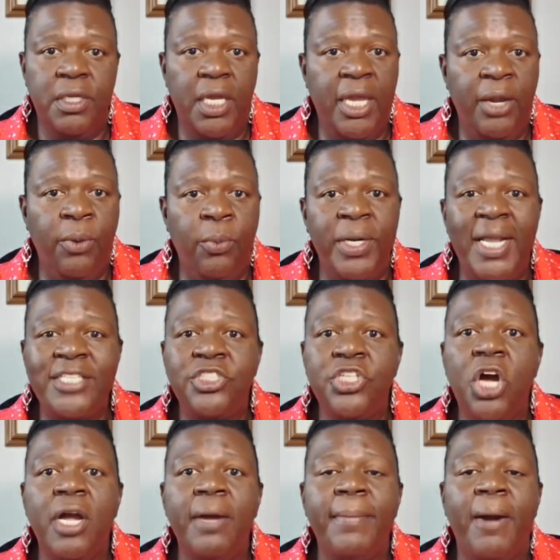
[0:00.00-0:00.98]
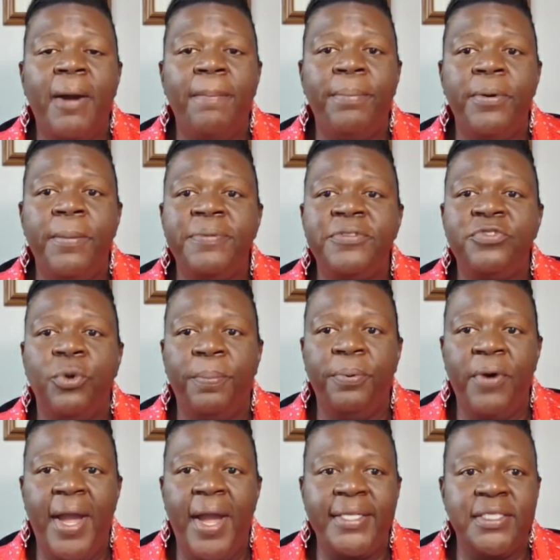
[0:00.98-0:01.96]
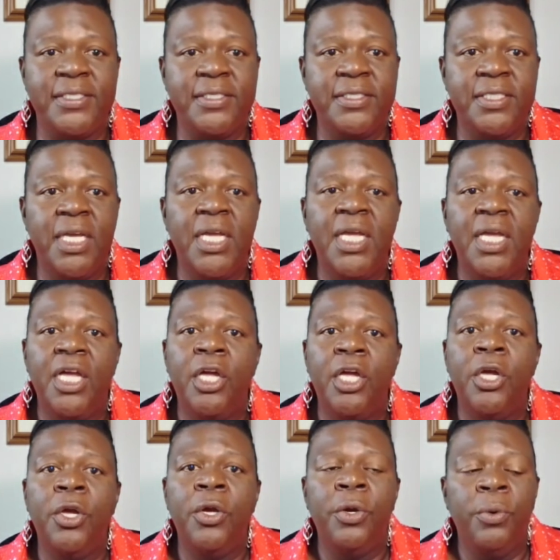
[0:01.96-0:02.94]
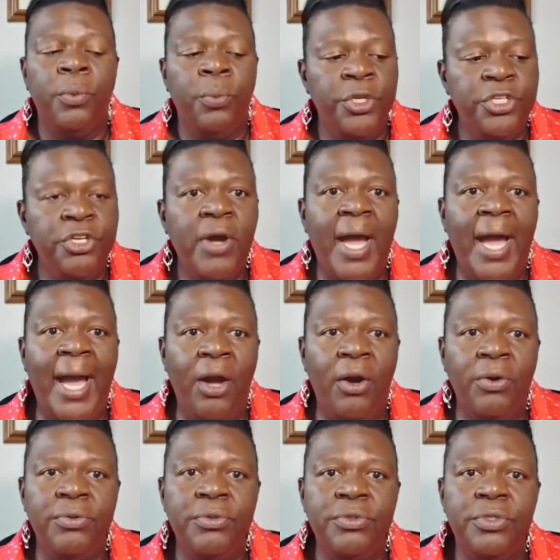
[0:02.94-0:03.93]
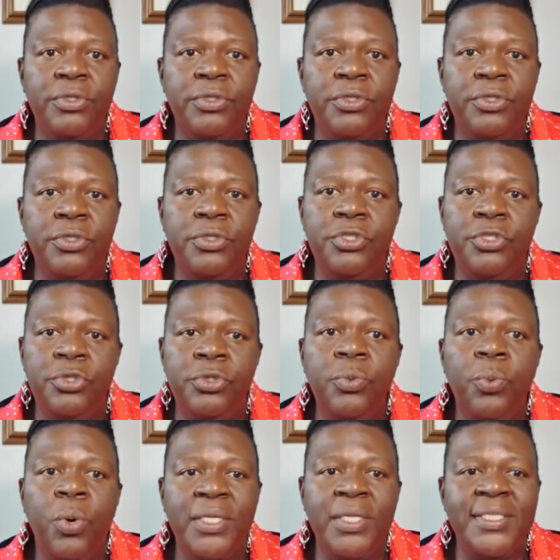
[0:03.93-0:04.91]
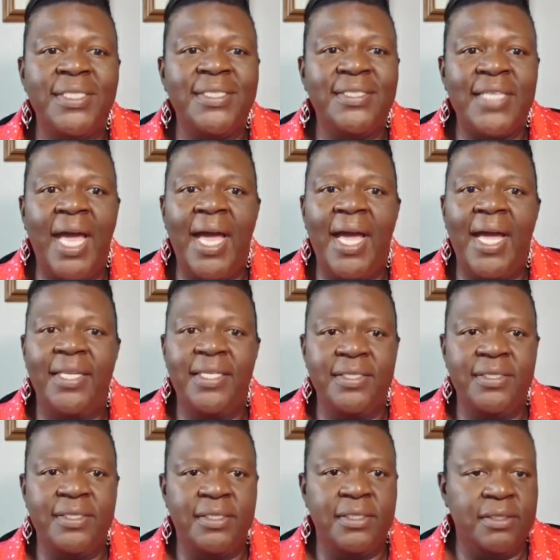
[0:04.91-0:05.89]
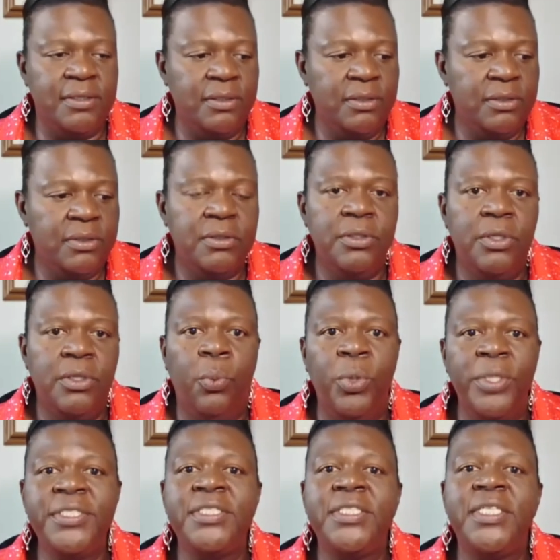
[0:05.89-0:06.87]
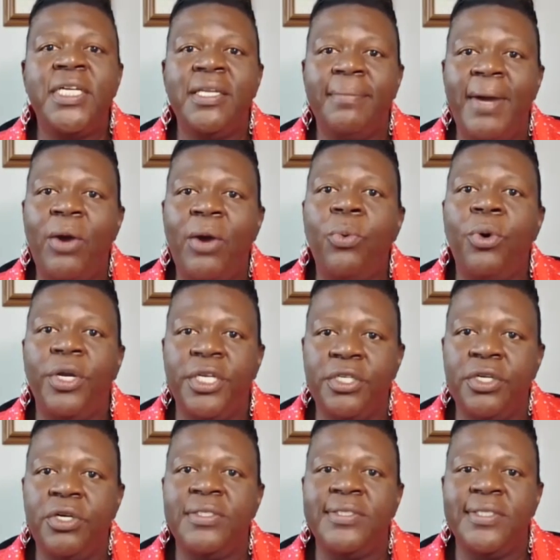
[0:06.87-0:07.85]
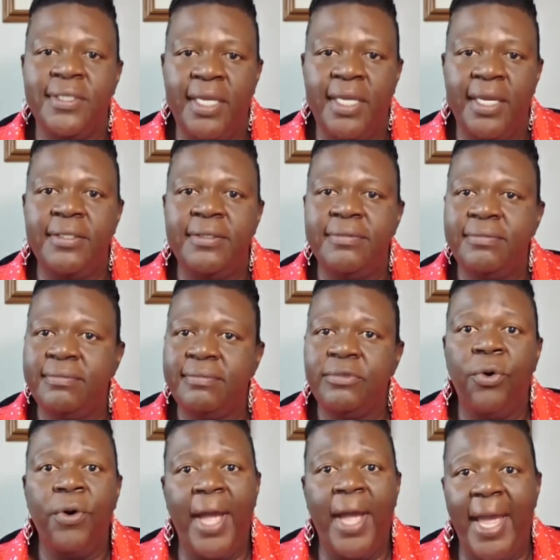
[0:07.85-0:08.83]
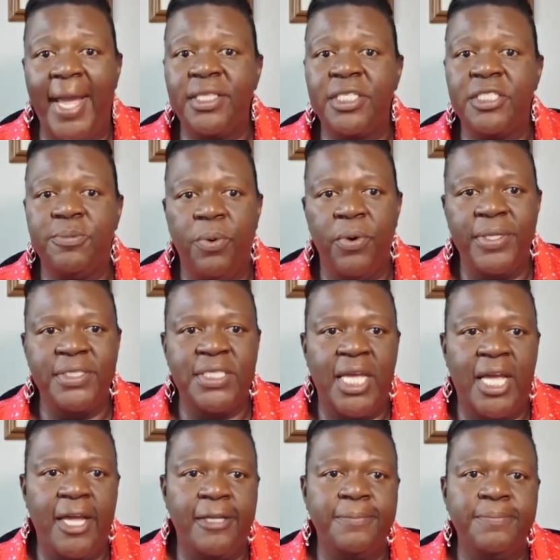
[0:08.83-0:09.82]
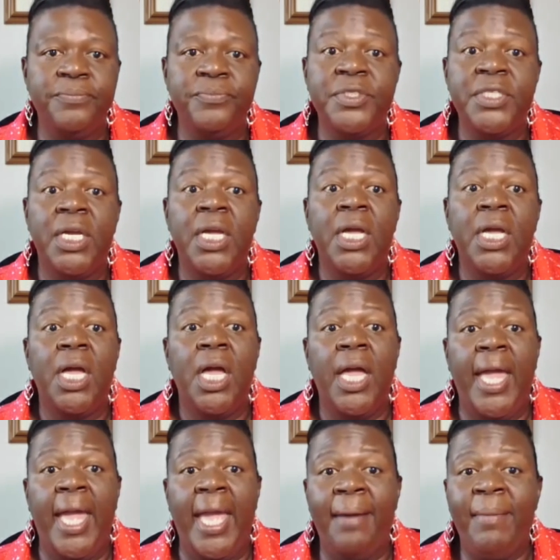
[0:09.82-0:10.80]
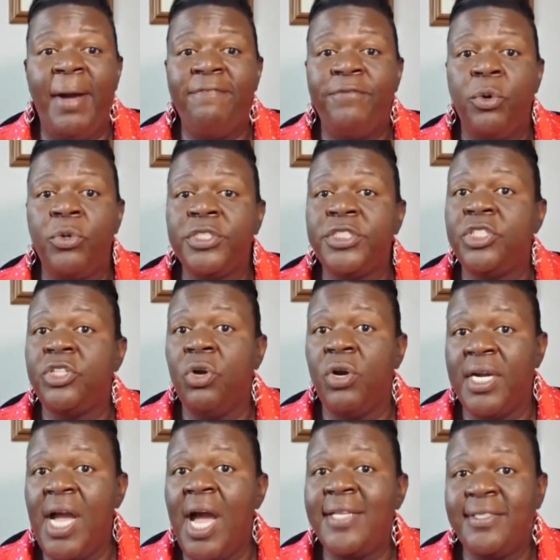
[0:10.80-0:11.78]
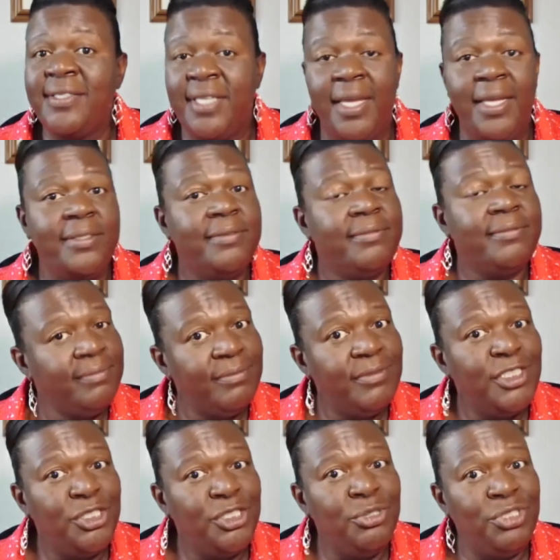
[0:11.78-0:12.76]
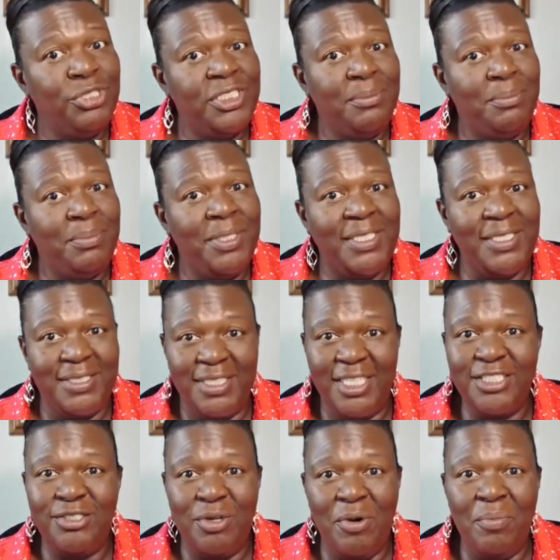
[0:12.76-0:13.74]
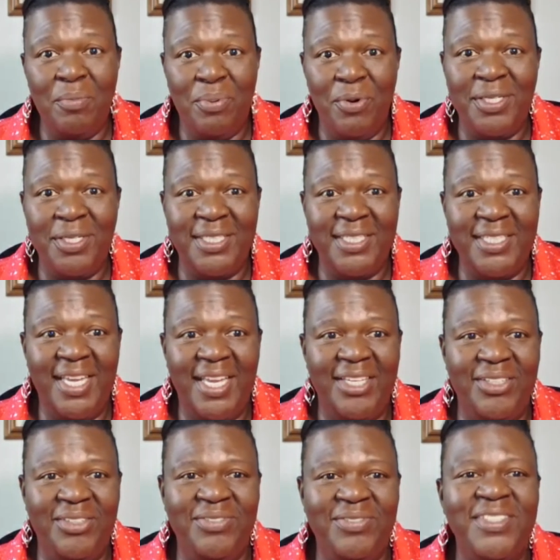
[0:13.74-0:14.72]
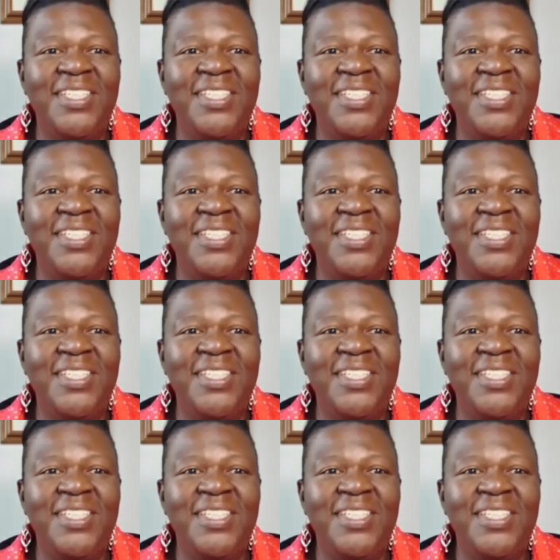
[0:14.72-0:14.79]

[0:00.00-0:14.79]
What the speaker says: And when I talk about purposeful practice, when you're out, you want to decide, listen, what skill am I working on today or at this point in time? Am I focusing on contact? You should be, because that's the whole point of the game.